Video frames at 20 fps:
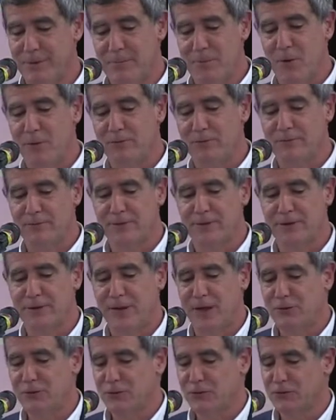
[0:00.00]
promote
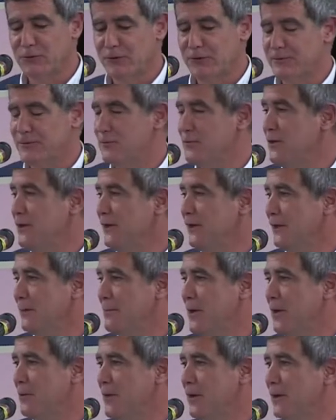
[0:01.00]
theological schizophrenia
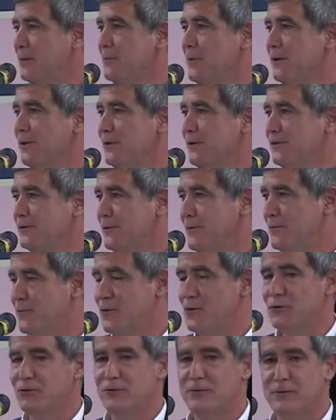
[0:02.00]
by recommending some
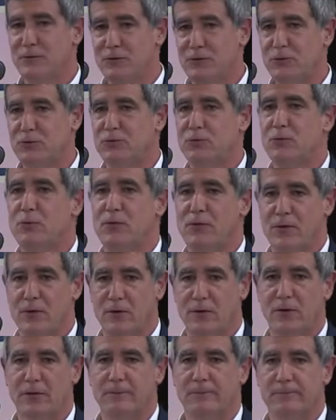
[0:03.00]
version of the two truth
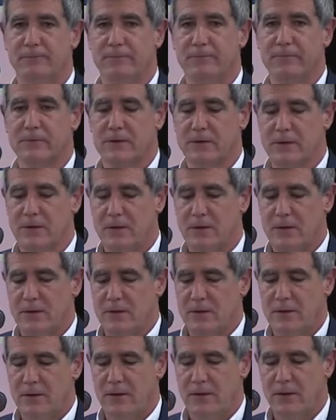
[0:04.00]
theory.
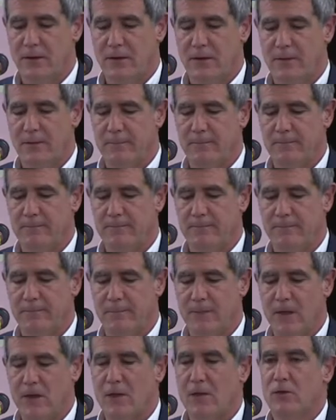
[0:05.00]
Um,
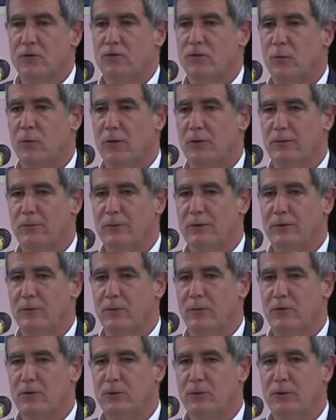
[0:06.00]
so, what do, we,
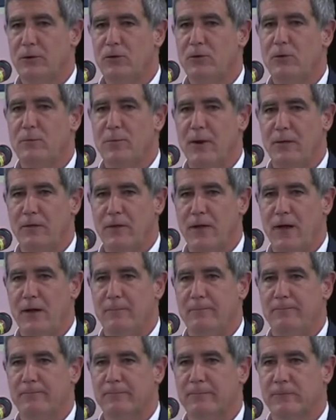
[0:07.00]
what do we do about
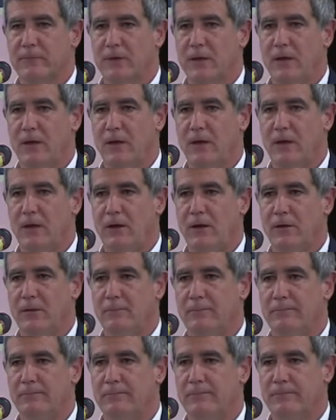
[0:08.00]
that?
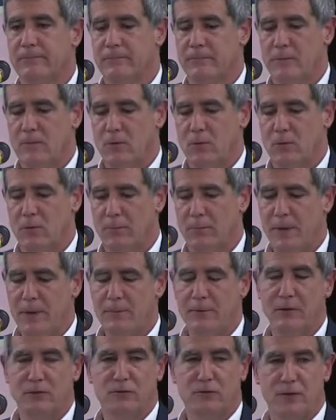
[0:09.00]
Um, well,
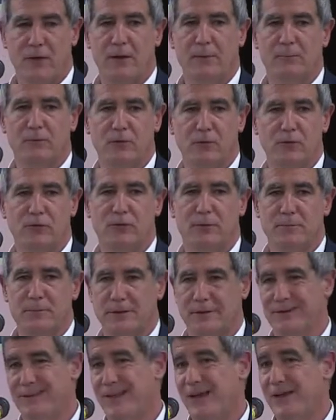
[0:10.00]
maybe it's time to do
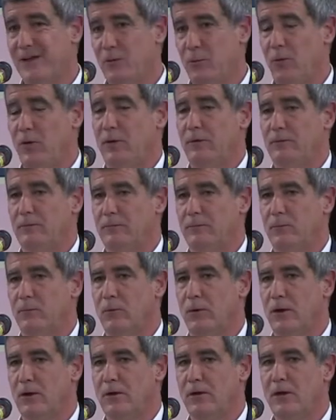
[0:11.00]
something like what,
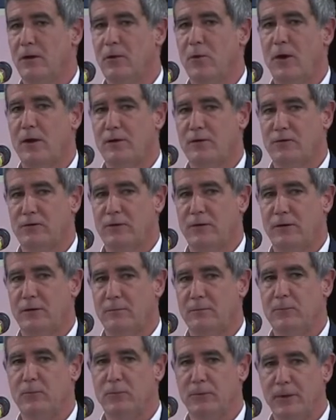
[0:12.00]
what Aquinas did
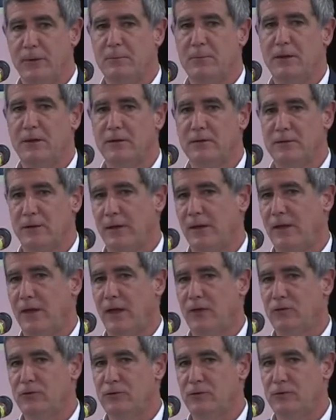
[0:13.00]
and, and begin to
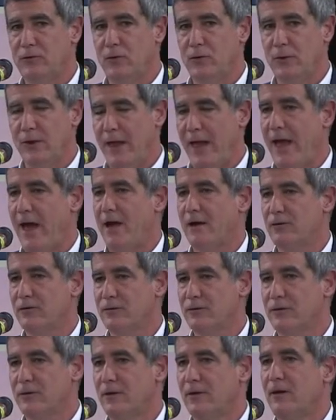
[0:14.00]
engage the view and
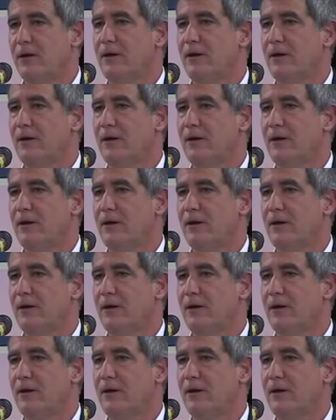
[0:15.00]
ask